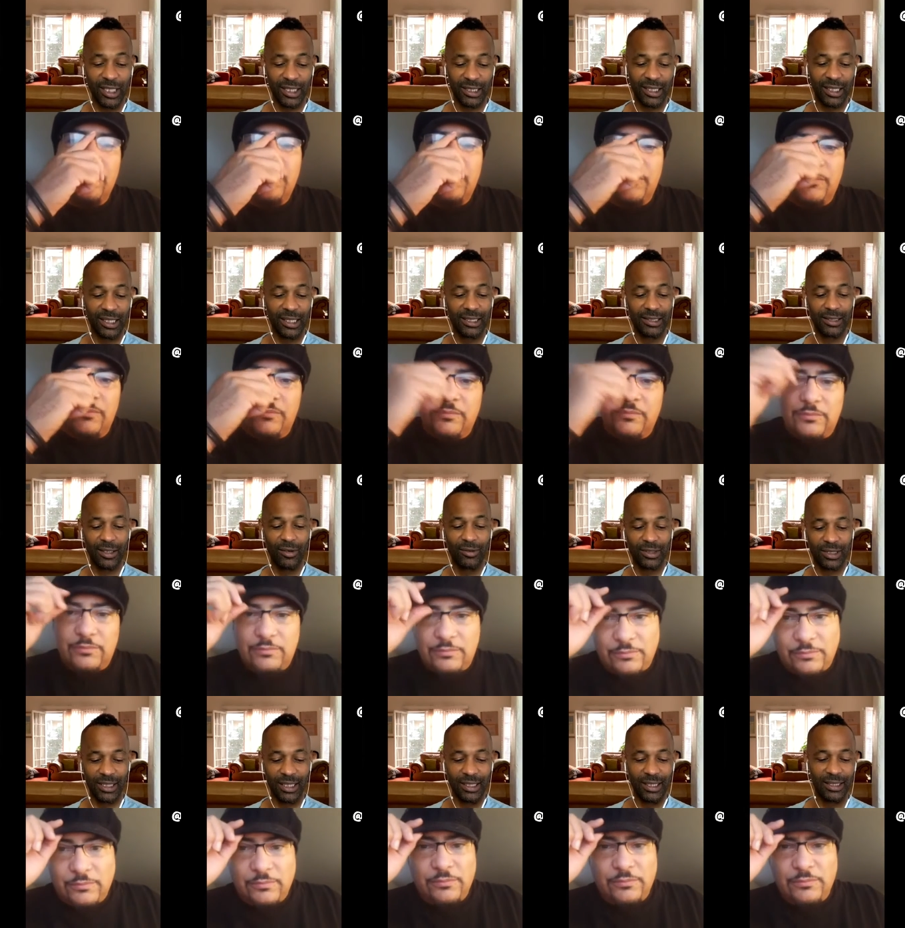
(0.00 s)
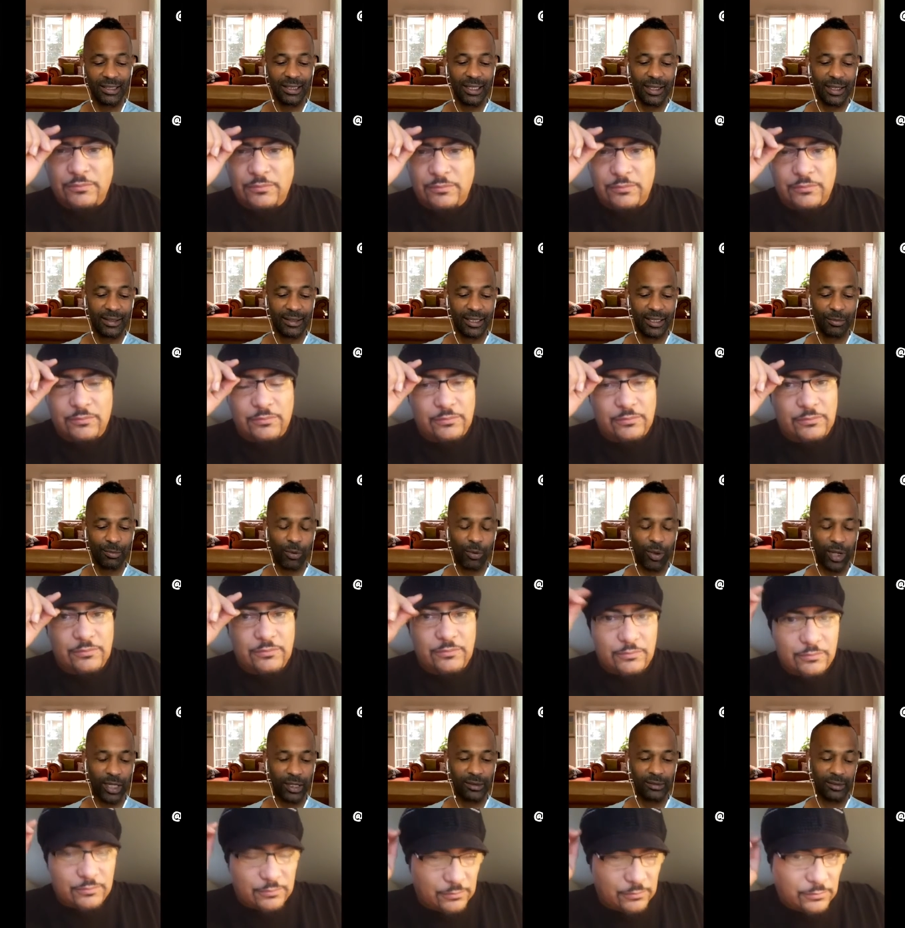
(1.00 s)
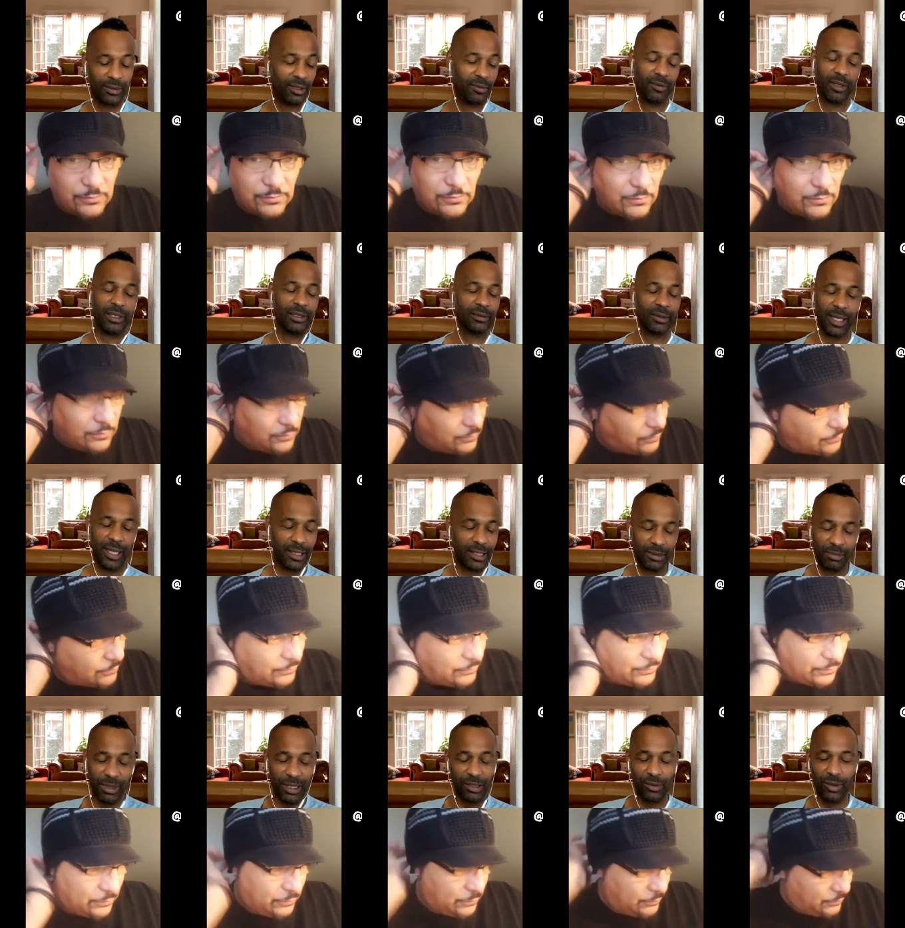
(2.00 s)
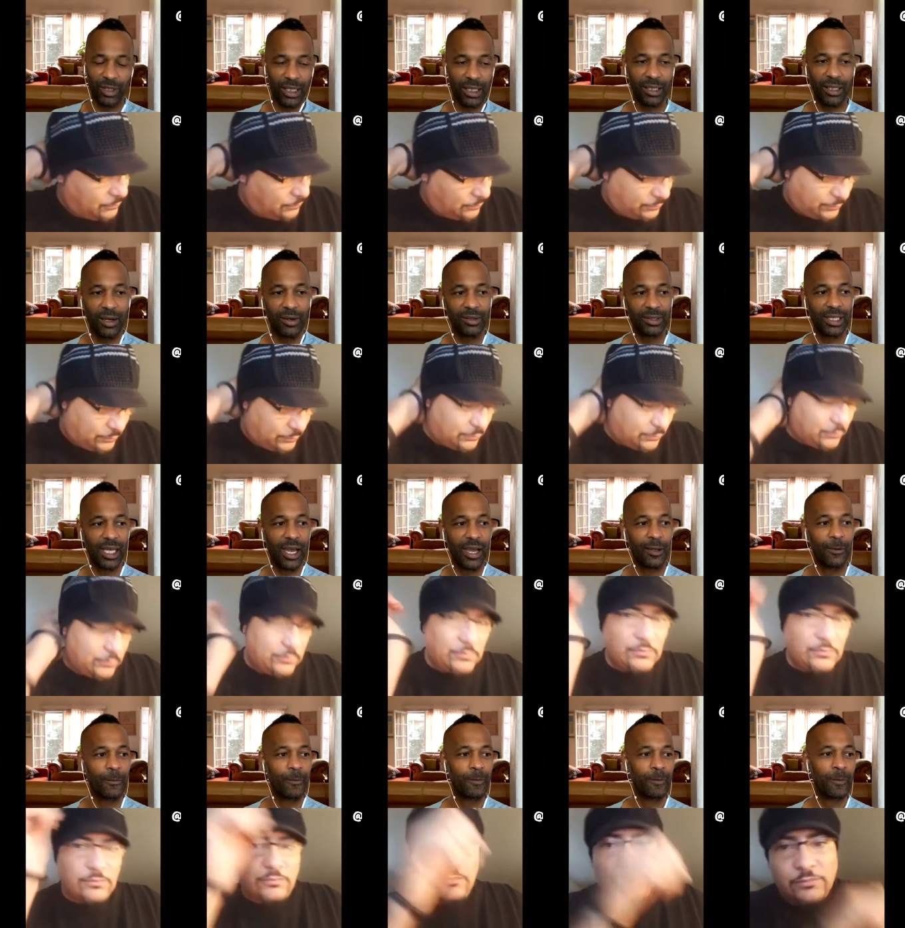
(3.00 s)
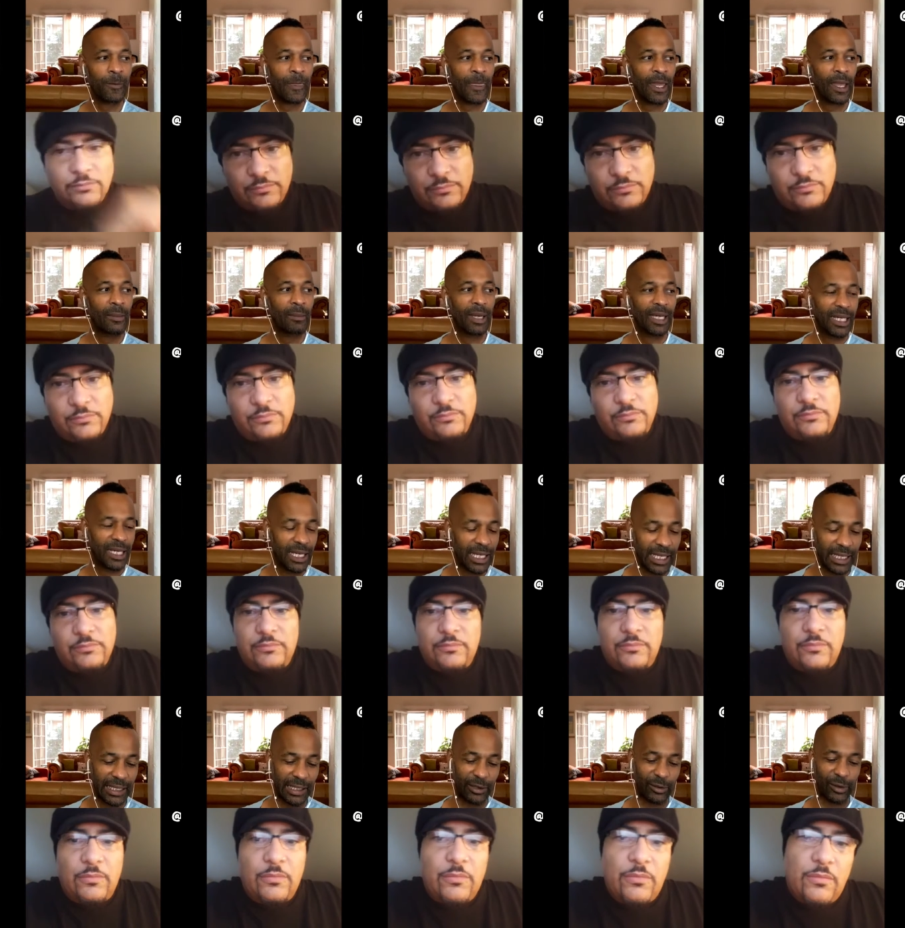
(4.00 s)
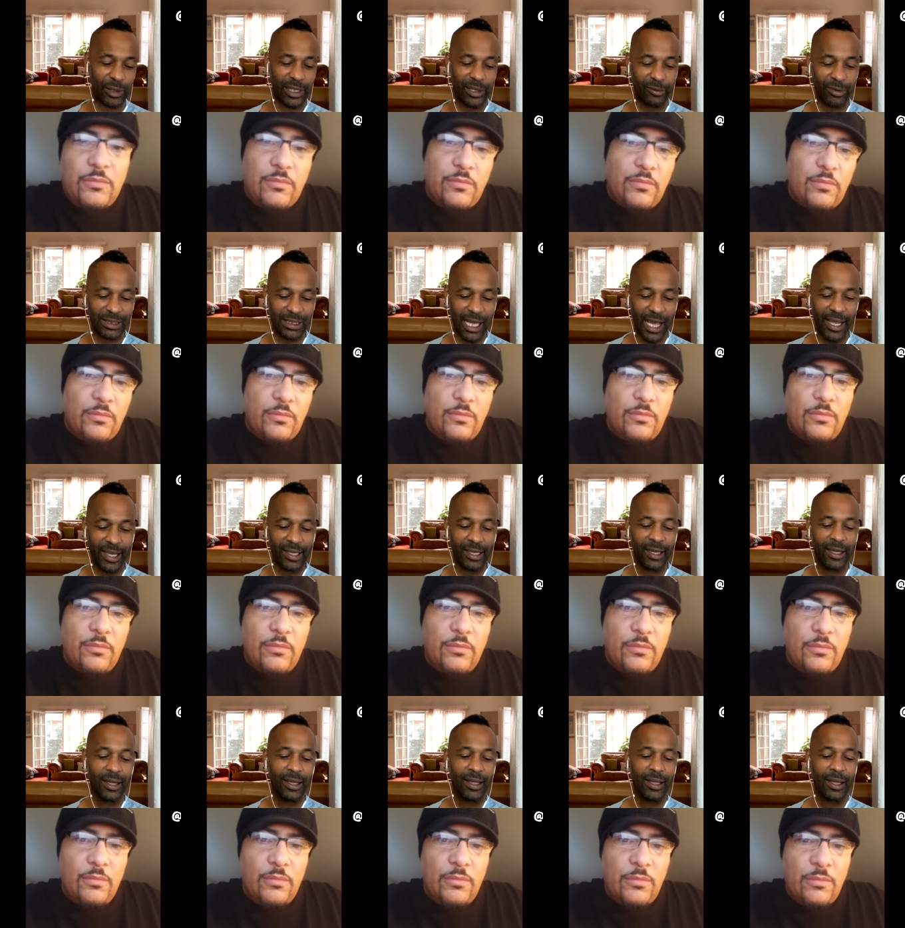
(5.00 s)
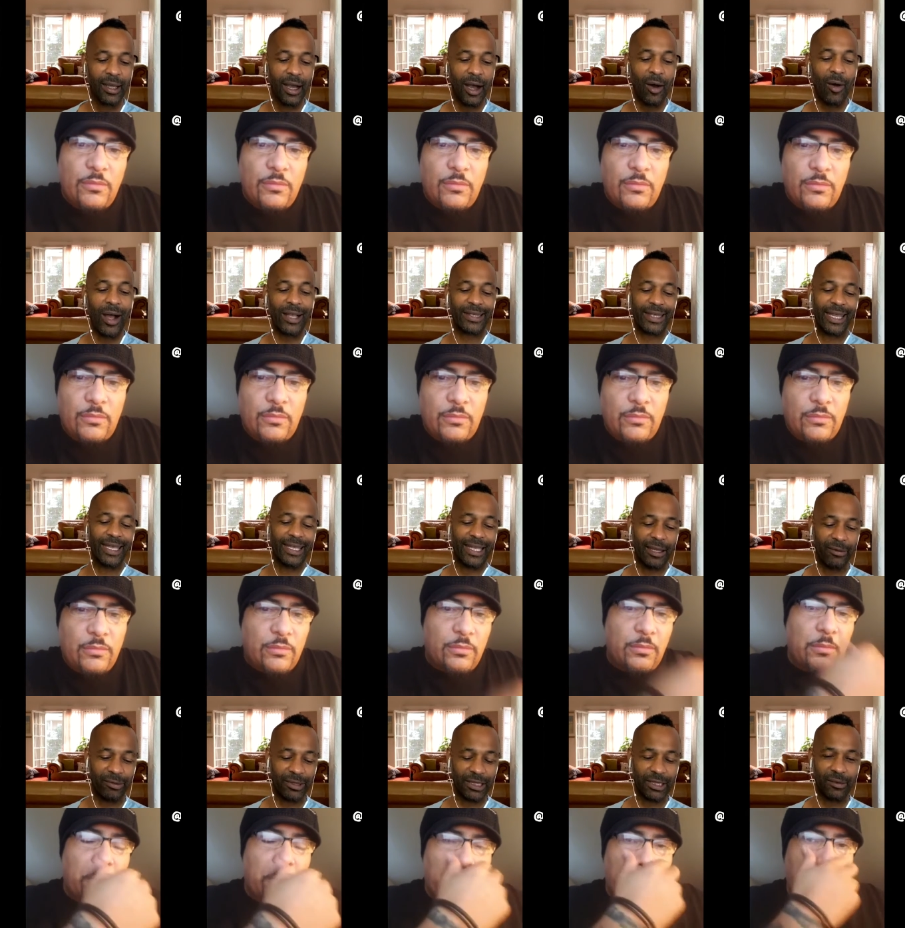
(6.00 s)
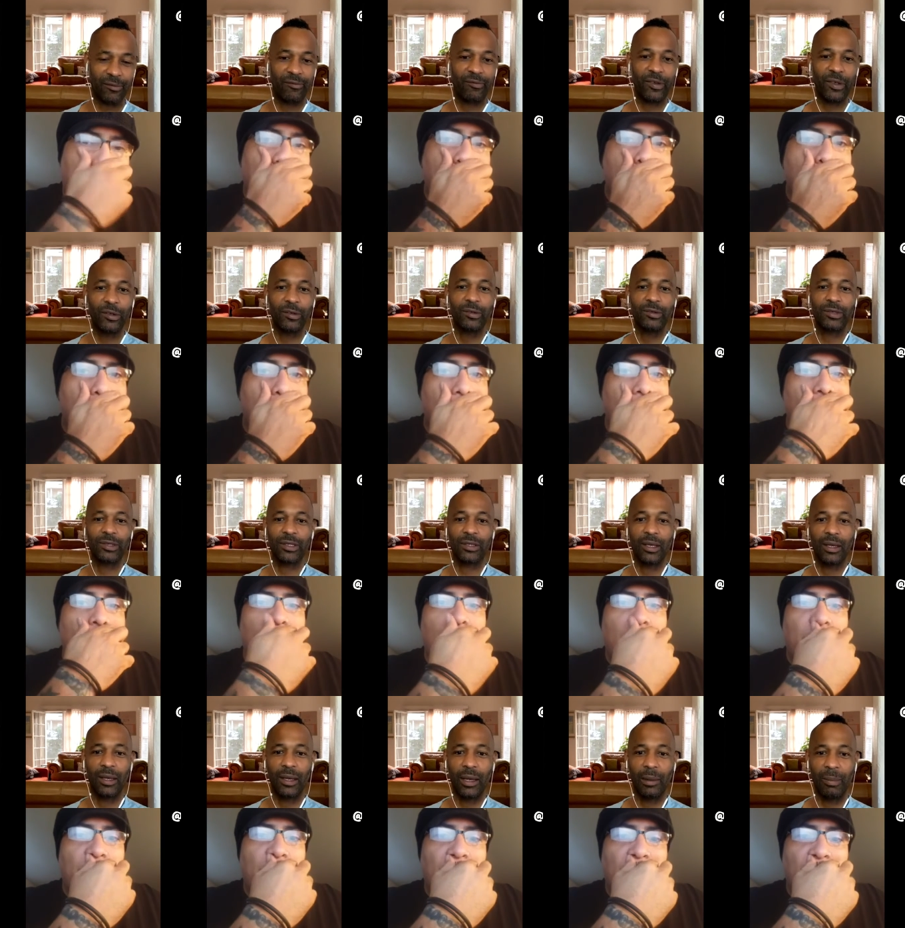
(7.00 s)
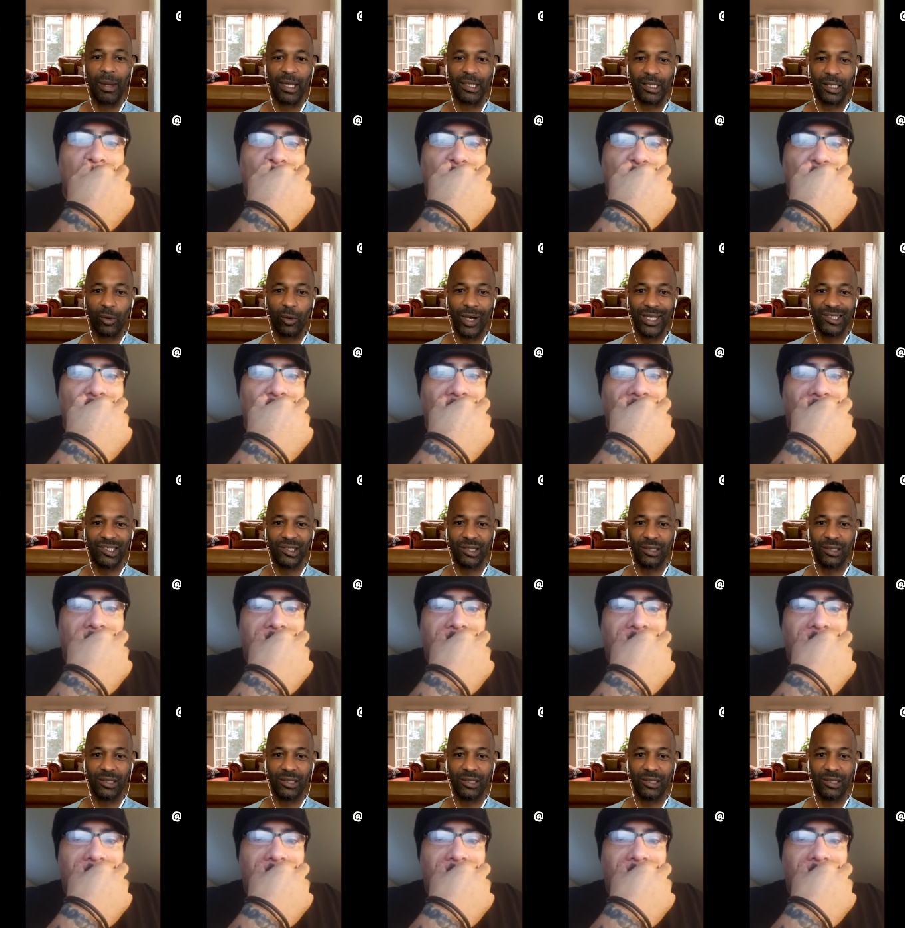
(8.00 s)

Speaker 1: his own CDC at this point, and he's been doing it the whole time. But he literally was like, "Oh, I think he was confused about the question."